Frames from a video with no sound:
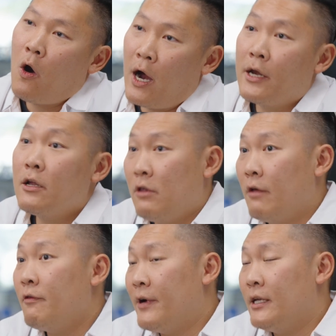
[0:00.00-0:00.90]
or other
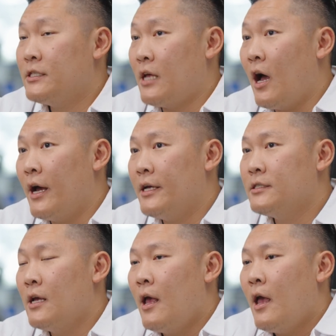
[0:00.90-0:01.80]
relevant
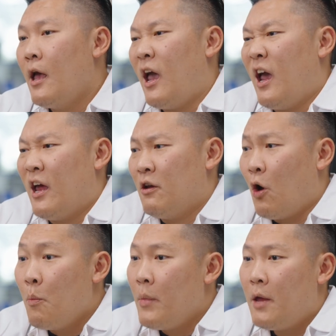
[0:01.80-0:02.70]
science, and
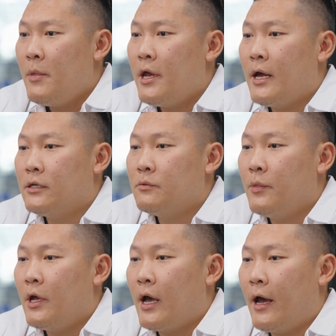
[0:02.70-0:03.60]
or maybe that to
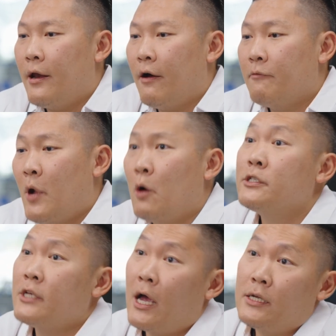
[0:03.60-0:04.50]
be kind of
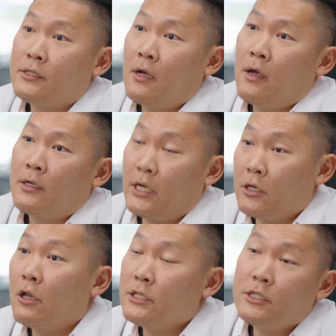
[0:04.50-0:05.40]
bioscience
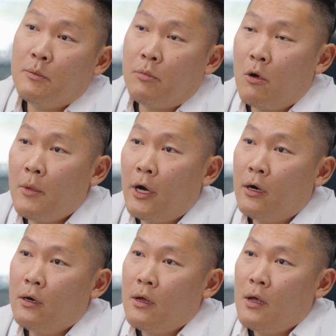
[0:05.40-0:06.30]
technology
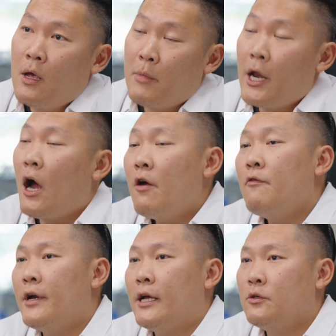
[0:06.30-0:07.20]
diploma. But
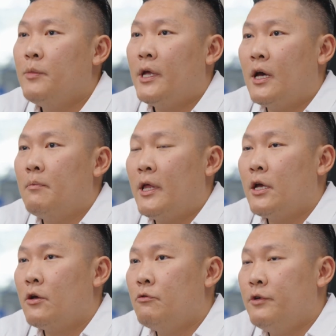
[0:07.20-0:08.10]
however, that to become
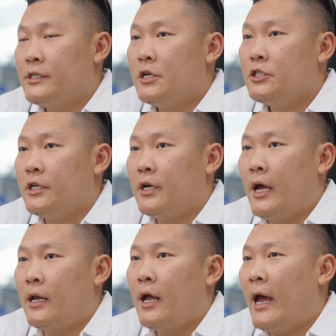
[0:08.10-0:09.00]
like a good researcher,
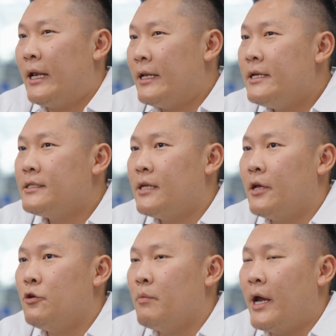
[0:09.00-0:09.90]
that at least
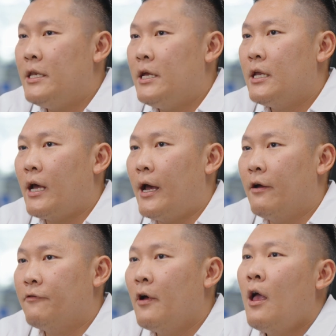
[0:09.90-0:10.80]
that you might need
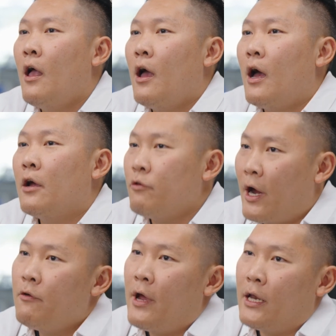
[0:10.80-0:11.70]
kind of a
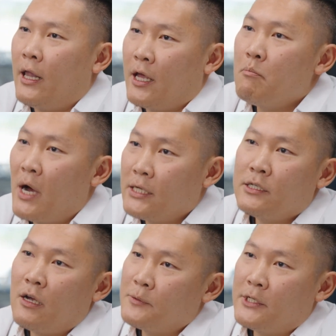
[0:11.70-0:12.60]
graduate, like a
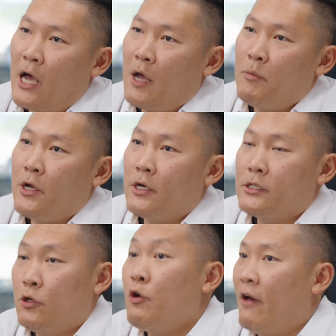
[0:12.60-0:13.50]
master of science,
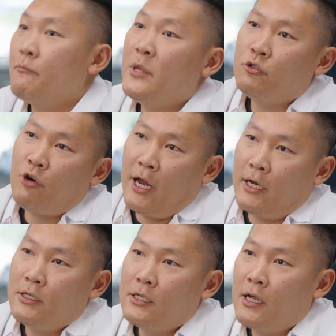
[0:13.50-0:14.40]
because you have been
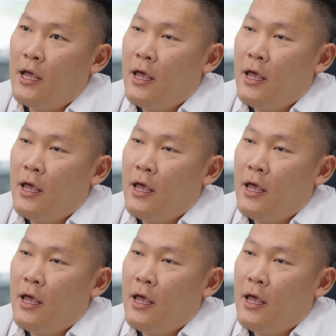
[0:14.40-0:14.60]
trained